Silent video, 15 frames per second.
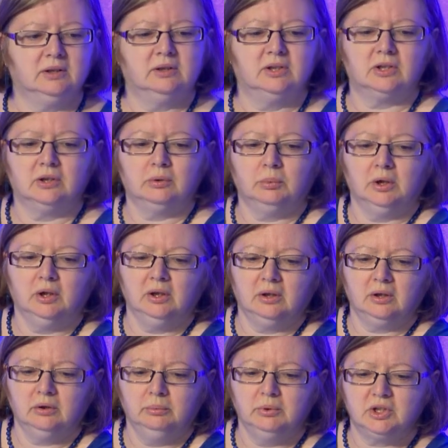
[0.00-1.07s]
to the
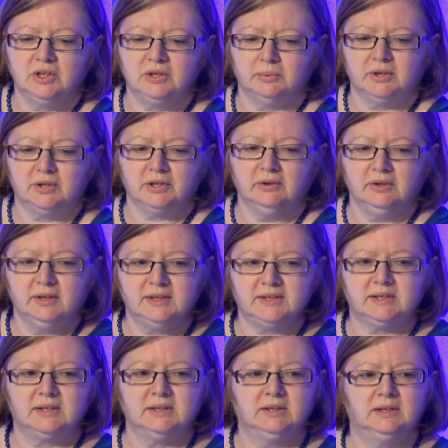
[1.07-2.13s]
work, which is what's on
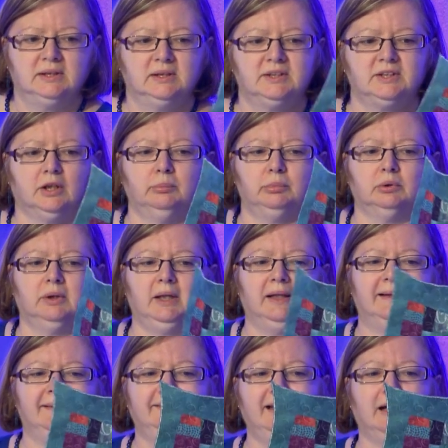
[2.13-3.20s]
this sample
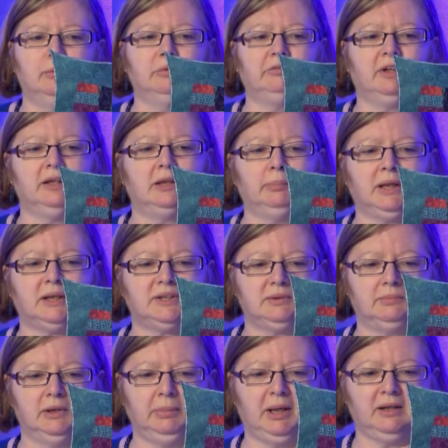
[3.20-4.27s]
here. Now I'm afraid the
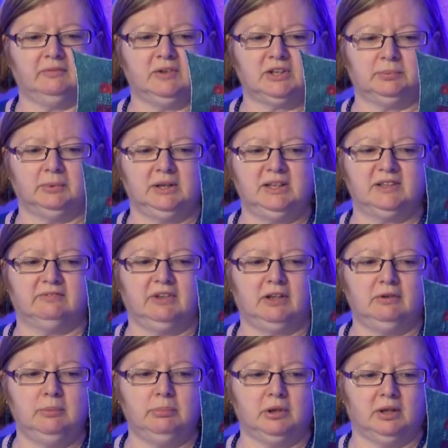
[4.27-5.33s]
back of this one is
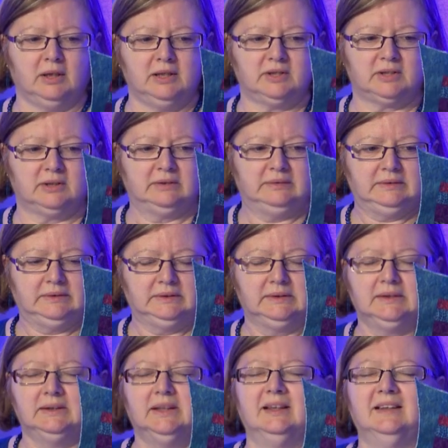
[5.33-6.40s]
very bright,
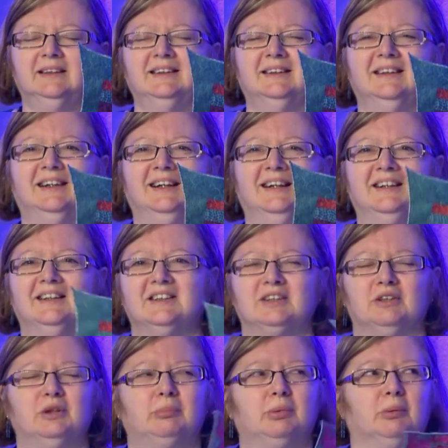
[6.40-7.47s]

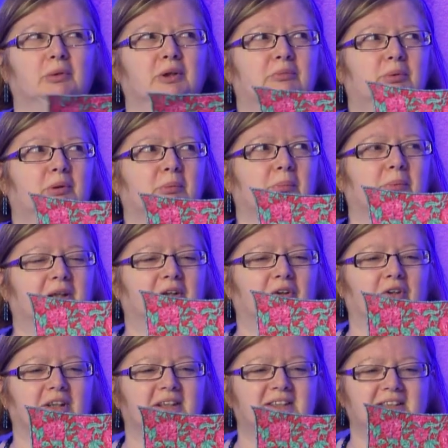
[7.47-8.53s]
so you're probably
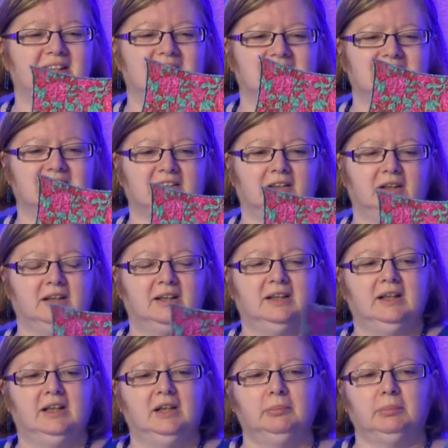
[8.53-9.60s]
not going to see the design,
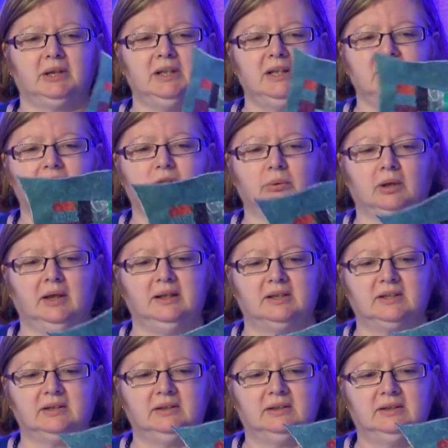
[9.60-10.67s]
but it is
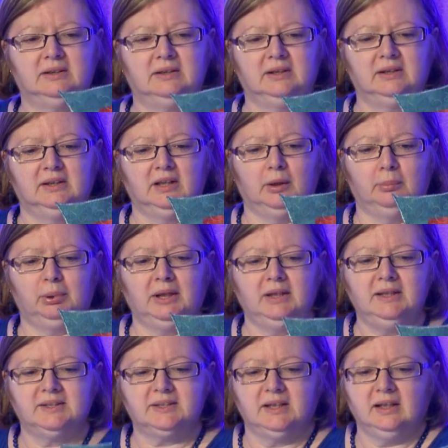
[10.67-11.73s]
quite a
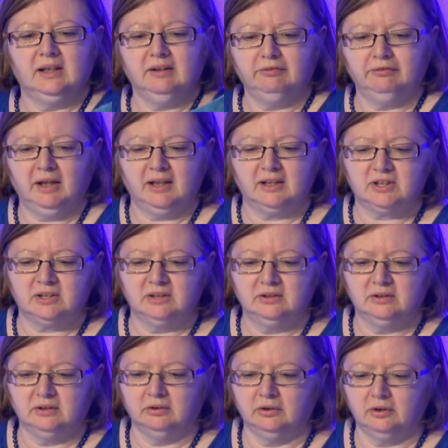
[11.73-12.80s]
pleasing effect
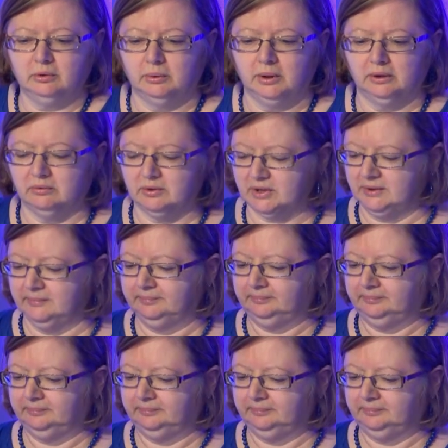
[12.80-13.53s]
on the quilt.